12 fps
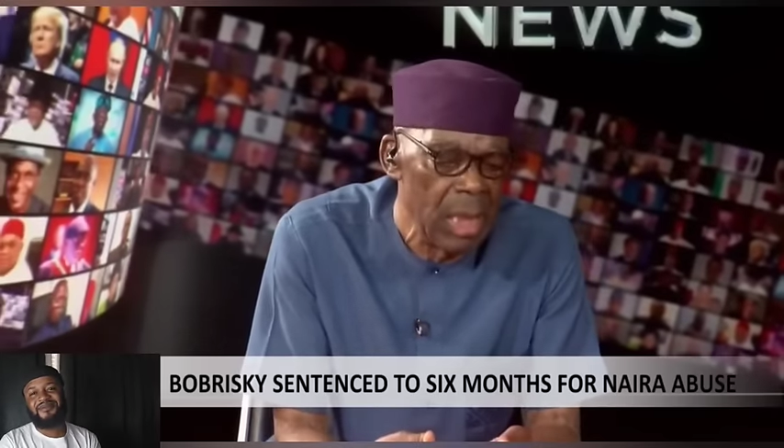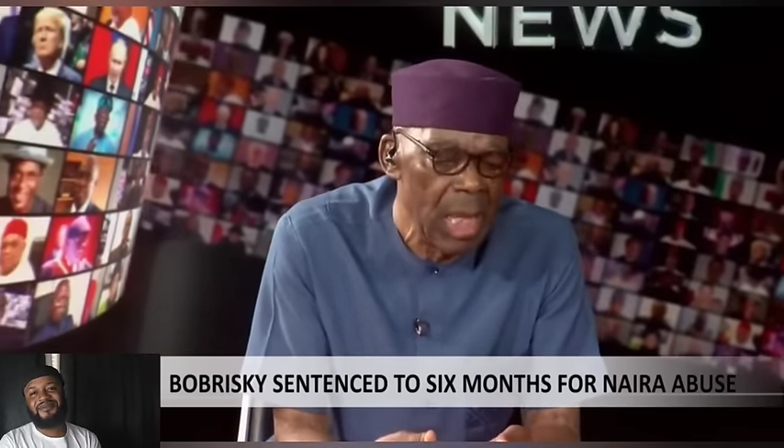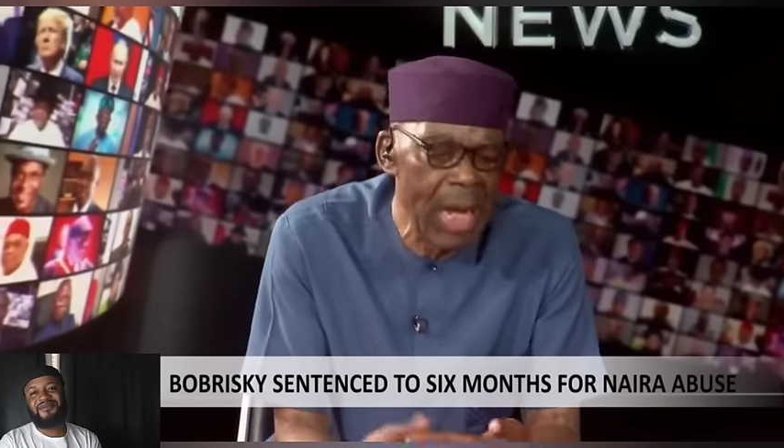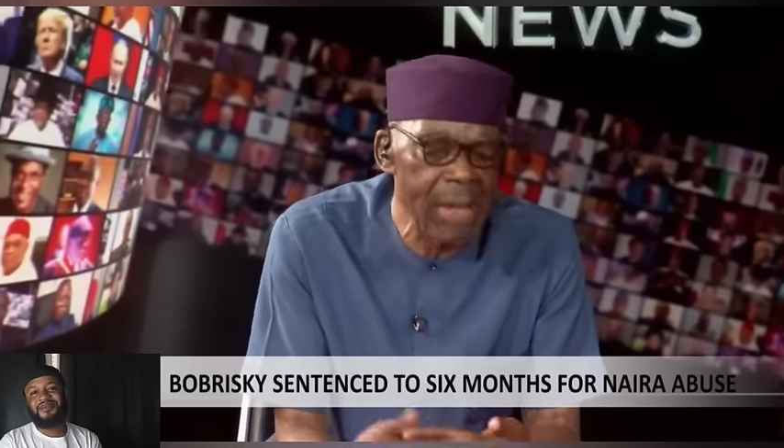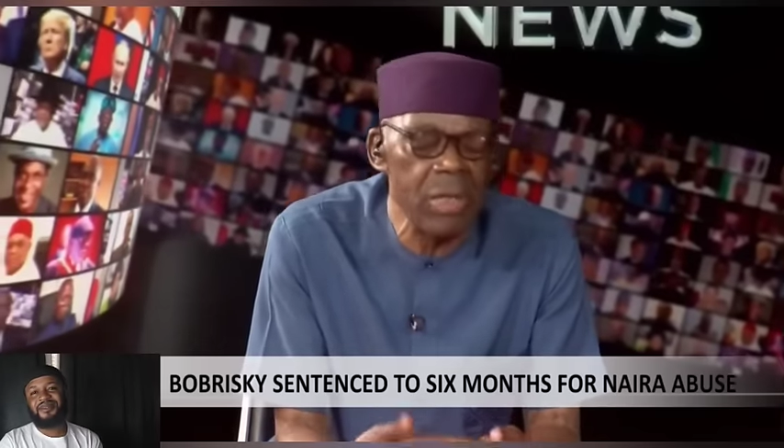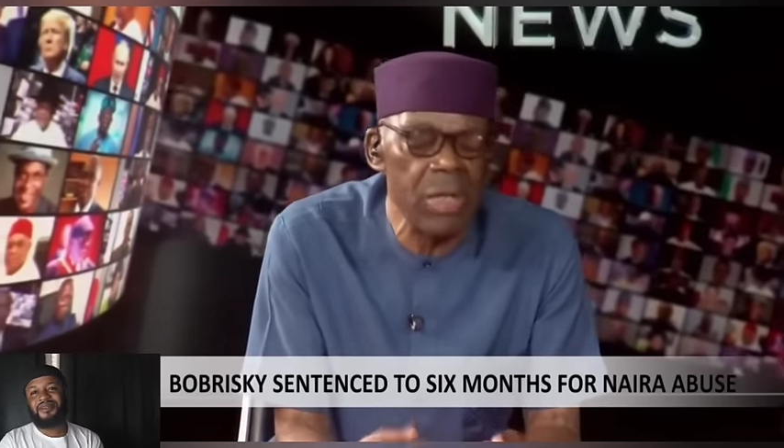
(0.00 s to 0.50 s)

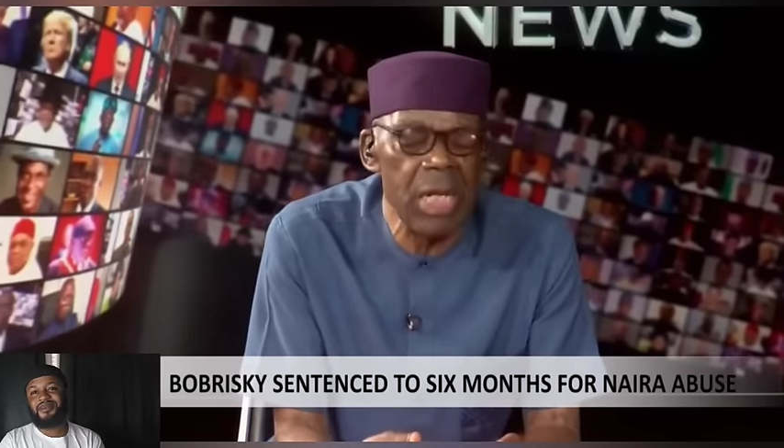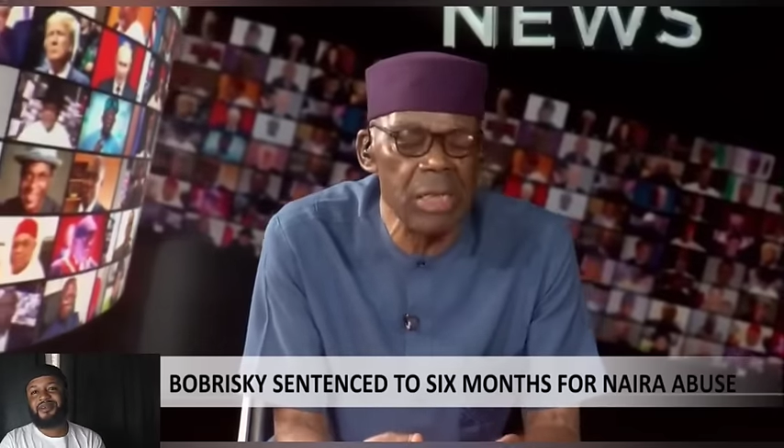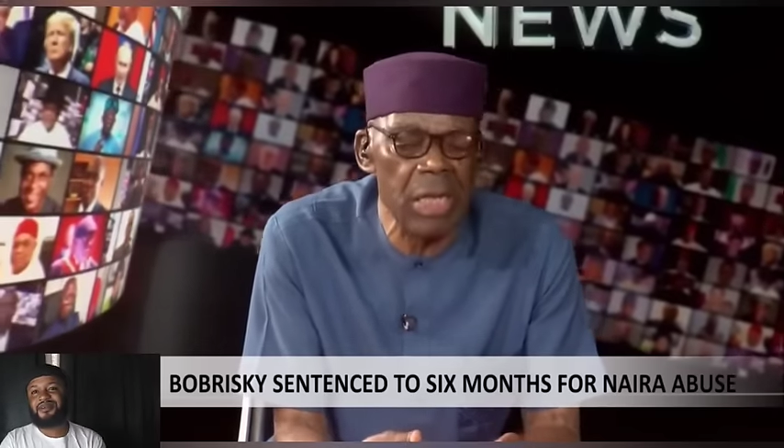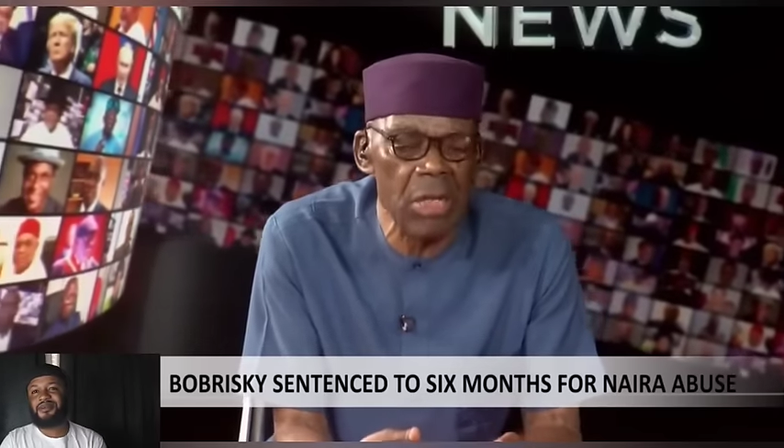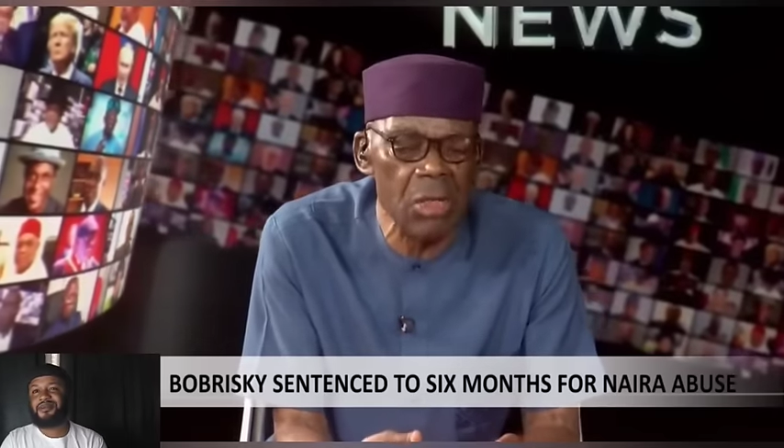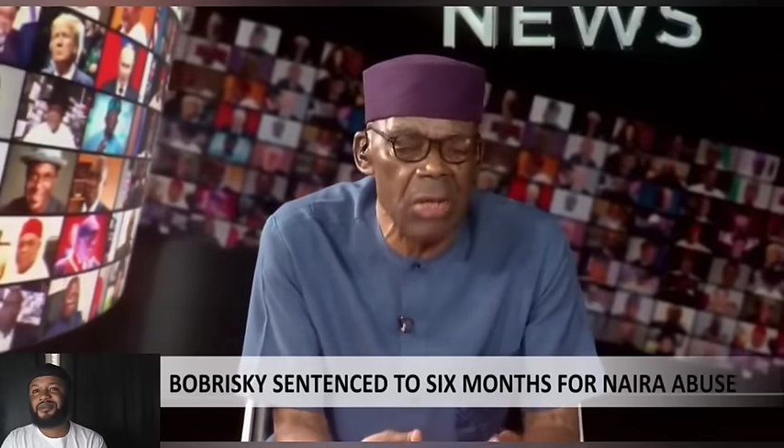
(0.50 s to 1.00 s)
How does
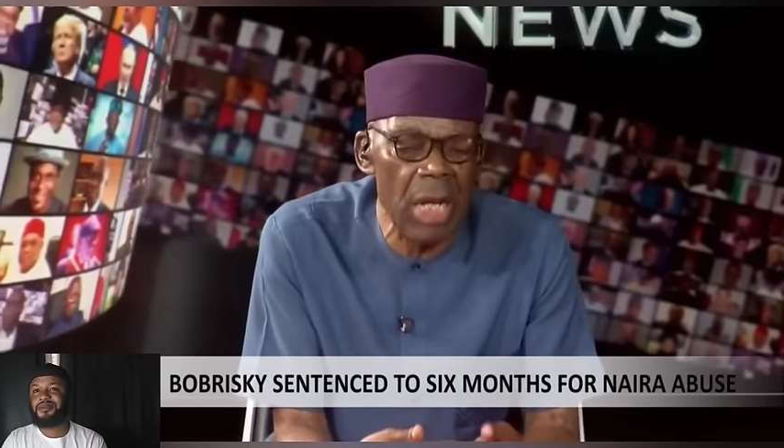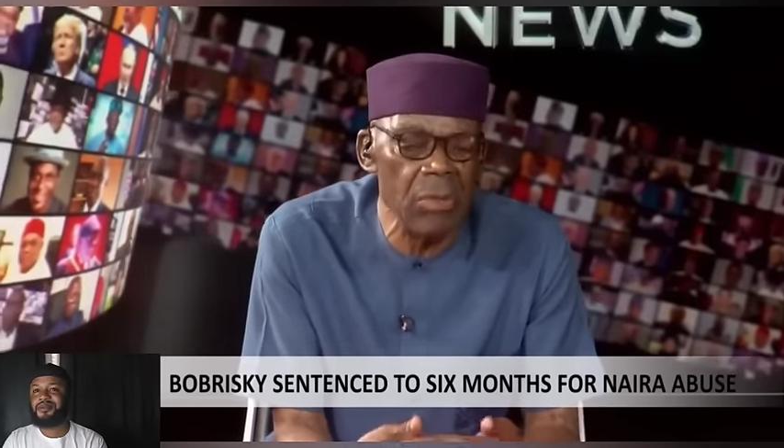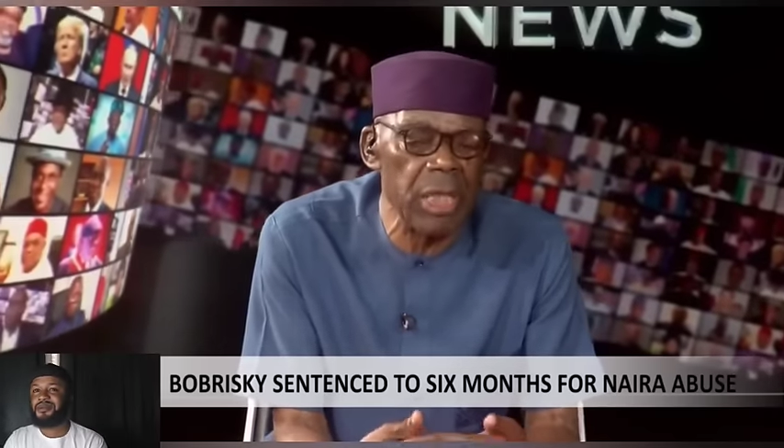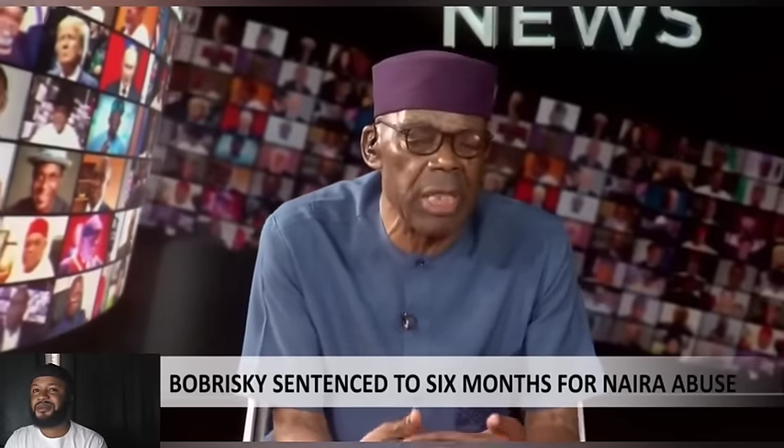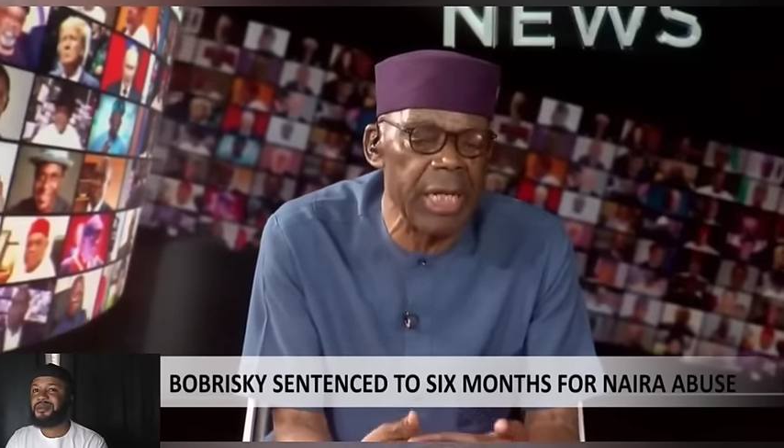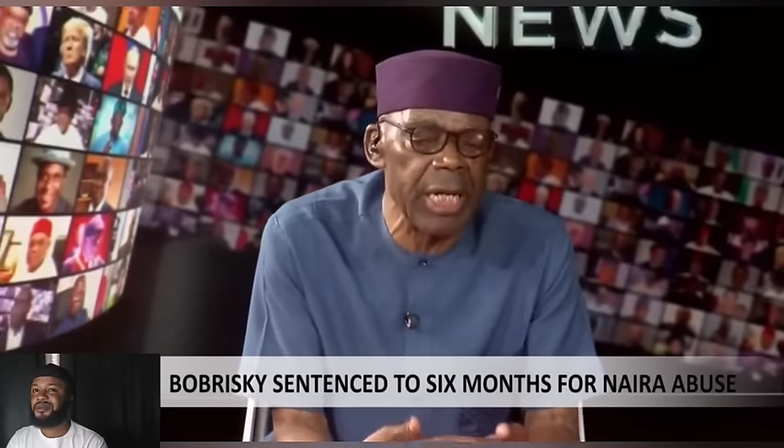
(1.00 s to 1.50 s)
that done? You
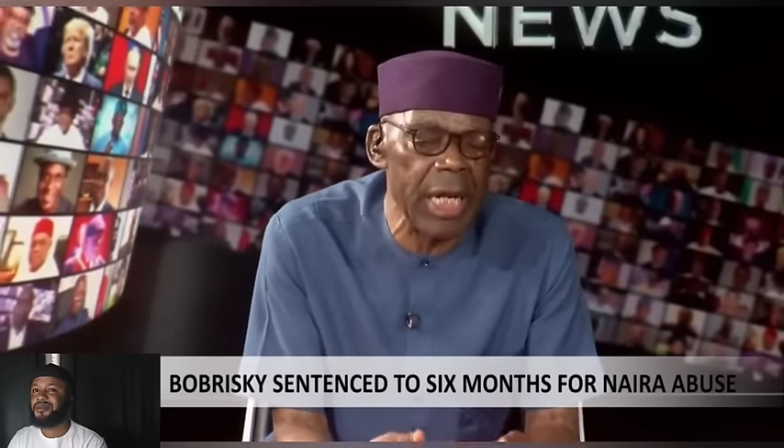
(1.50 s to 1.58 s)
didn't create